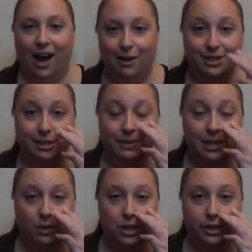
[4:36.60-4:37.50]
Something that
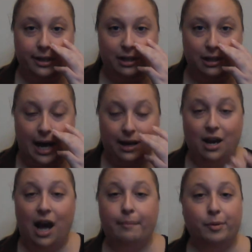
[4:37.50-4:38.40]
One Tree Hill had in
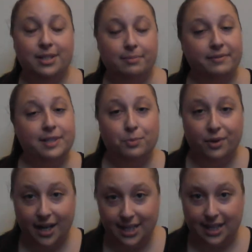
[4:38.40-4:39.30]
common with some of its
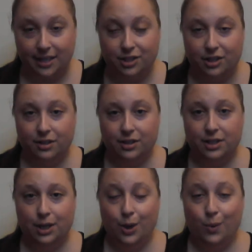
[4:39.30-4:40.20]
predecessors
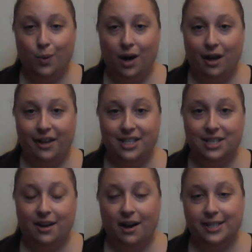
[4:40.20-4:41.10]
was the
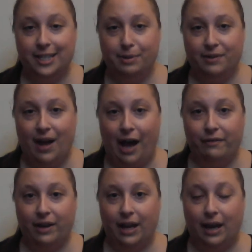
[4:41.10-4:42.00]
concept of
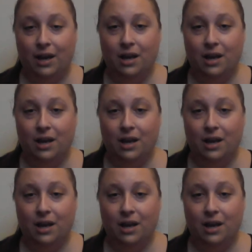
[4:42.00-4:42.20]
having